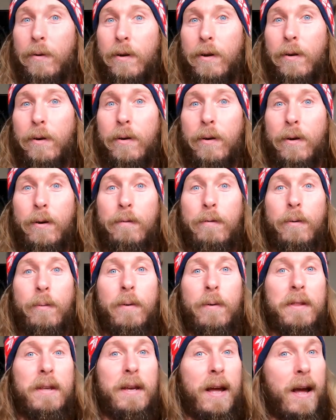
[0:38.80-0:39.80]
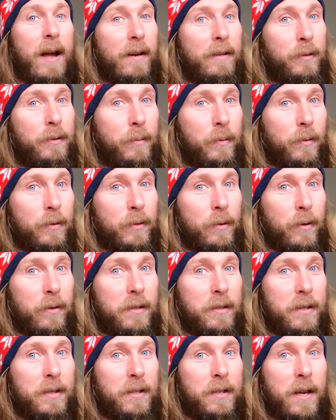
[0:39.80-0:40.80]
we're going over what the actual
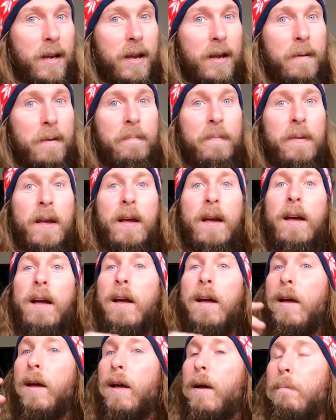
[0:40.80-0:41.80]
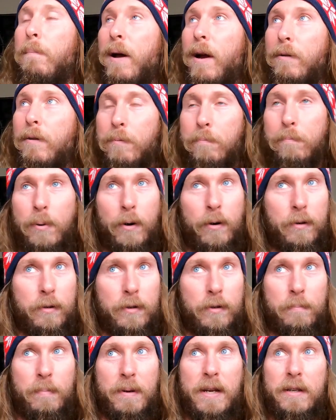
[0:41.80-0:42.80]
sources say uh, about
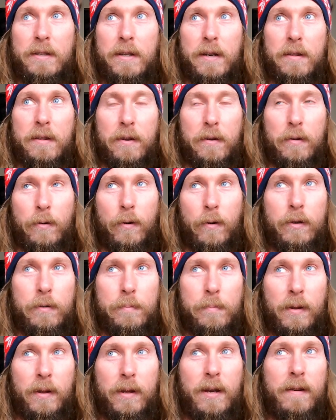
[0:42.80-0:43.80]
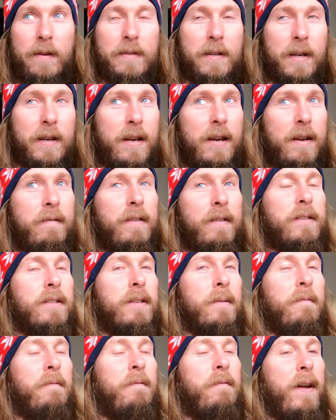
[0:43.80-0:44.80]
bird speech and the Norse beliefs, and even
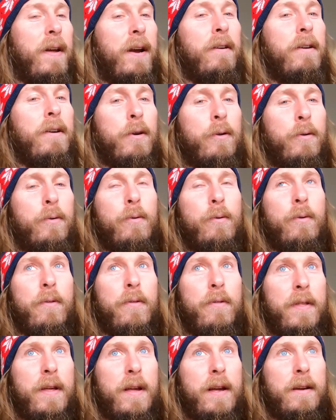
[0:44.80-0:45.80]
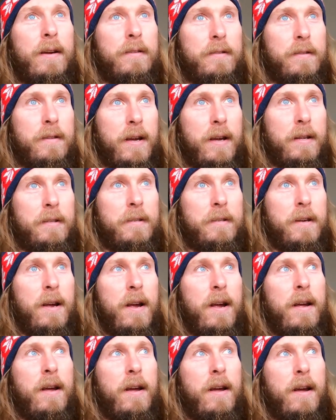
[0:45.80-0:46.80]
some very cool things that
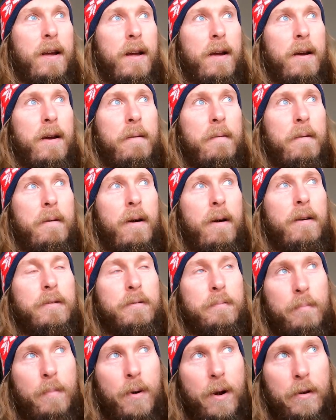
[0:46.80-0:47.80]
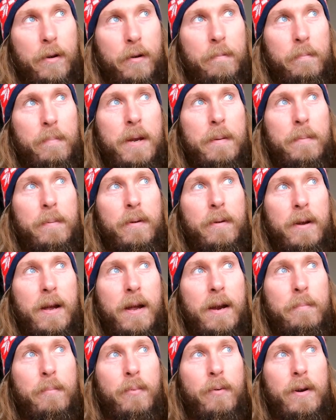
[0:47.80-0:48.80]
uh, us modern people
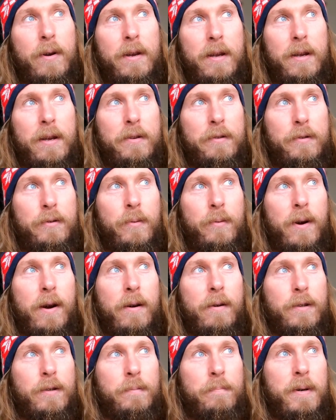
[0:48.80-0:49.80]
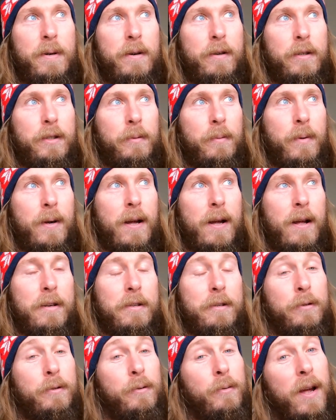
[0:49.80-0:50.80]
can bring into our
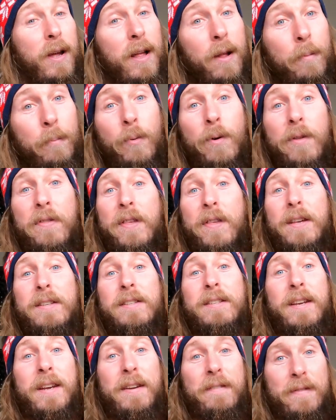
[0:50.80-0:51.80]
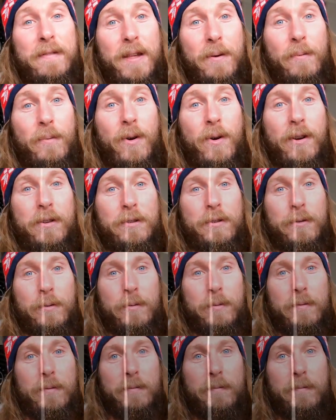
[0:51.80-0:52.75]
spirituality to help with this if they want to.